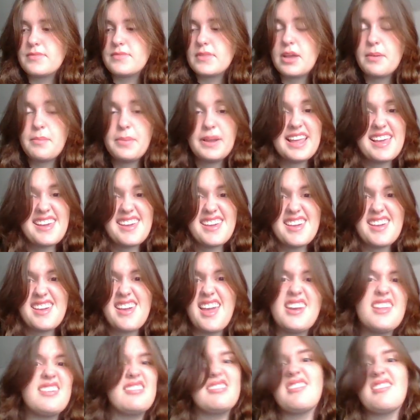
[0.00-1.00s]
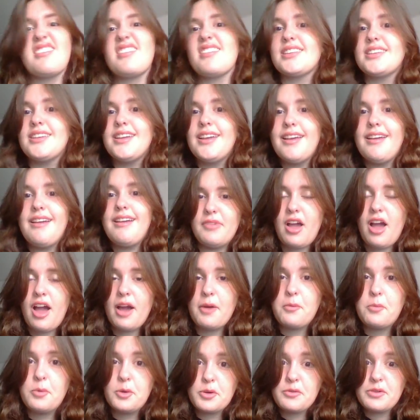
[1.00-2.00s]
play, anything.
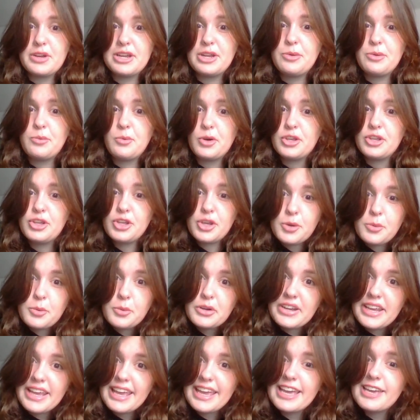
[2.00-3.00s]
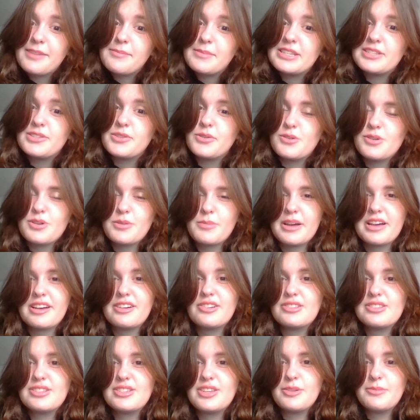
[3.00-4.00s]
I want to read what you want to hear me talk
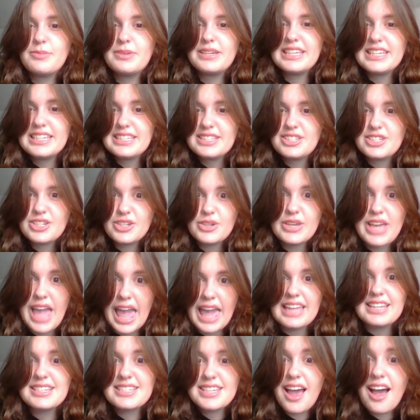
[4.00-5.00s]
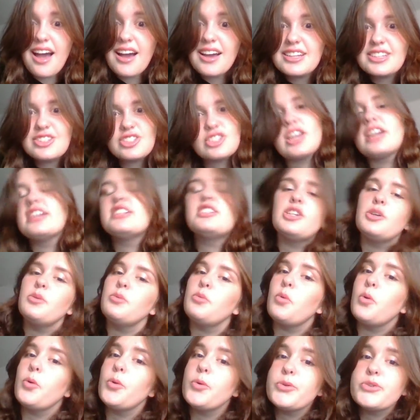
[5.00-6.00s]
about, so please do get in touch. I
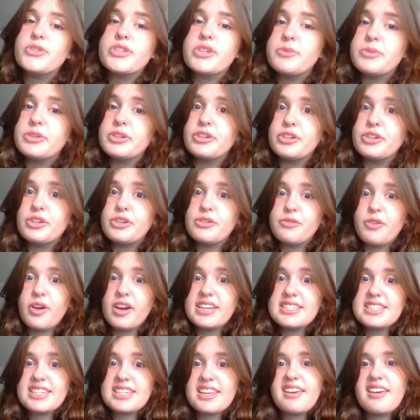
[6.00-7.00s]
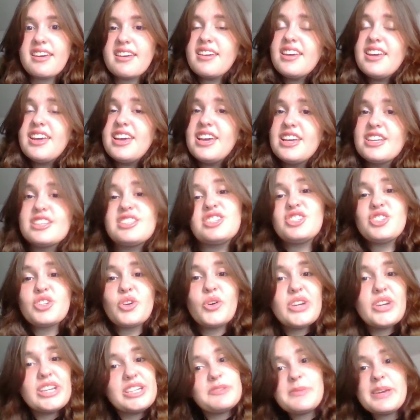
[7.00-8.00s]
do also want a new writer to
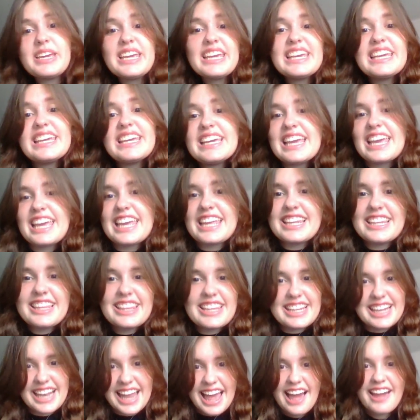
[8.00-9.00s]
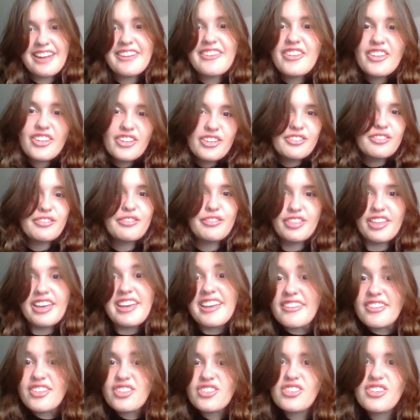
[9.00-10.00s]
join me in the land of
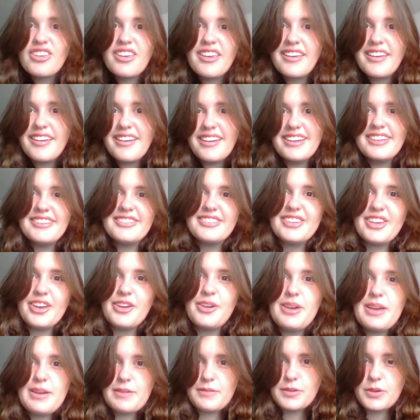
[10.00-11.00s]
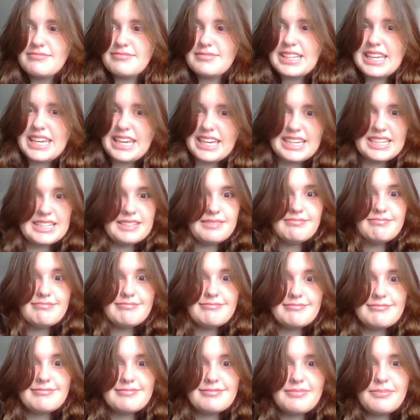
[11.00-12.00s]
this, so if you're keen,
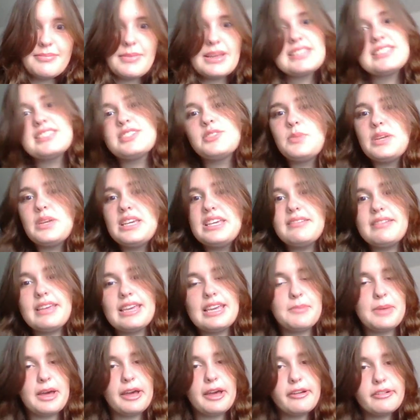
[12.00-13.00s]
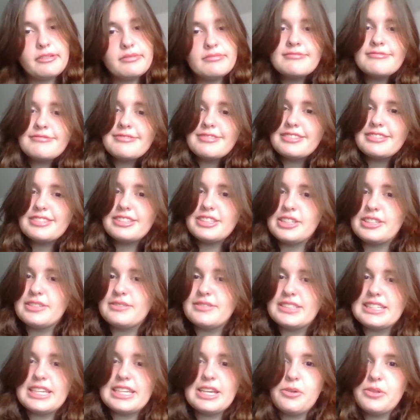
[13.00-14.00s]
message me, email, you
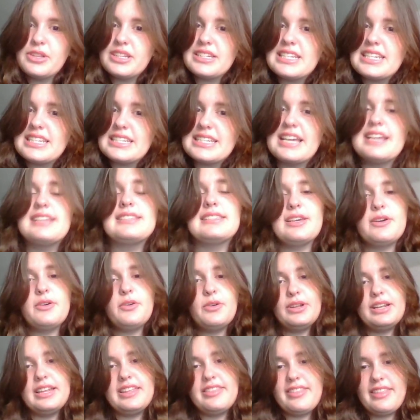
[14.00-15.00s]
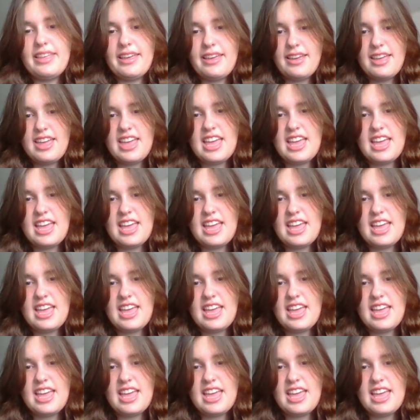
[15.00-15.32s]
see all the details, they're all in the